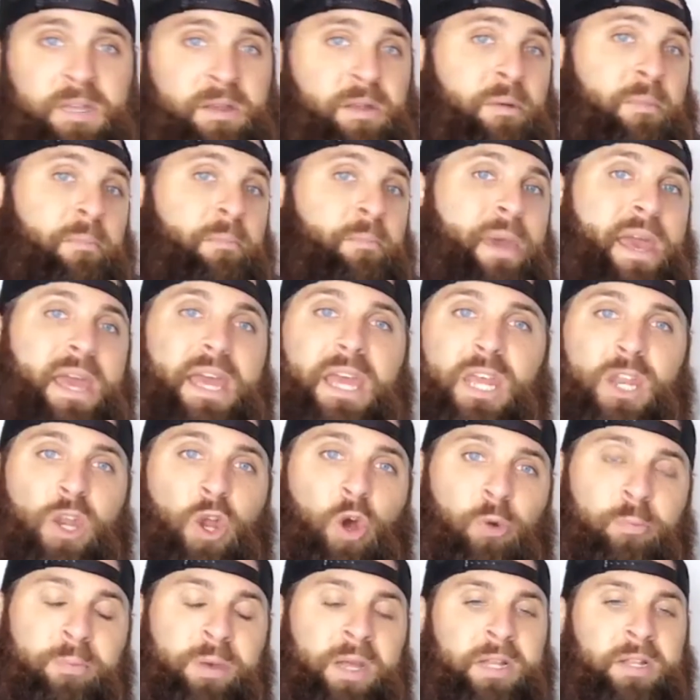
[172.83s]
Make it no
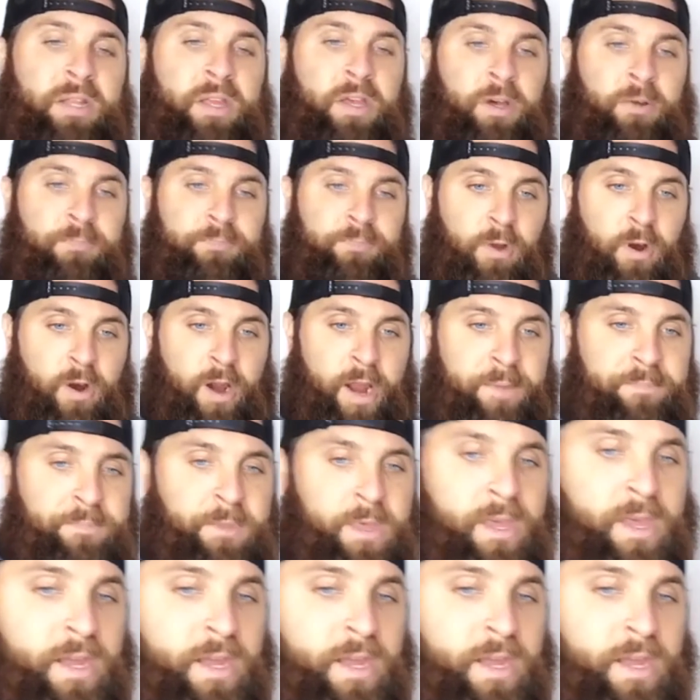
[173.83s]
big deal. All right.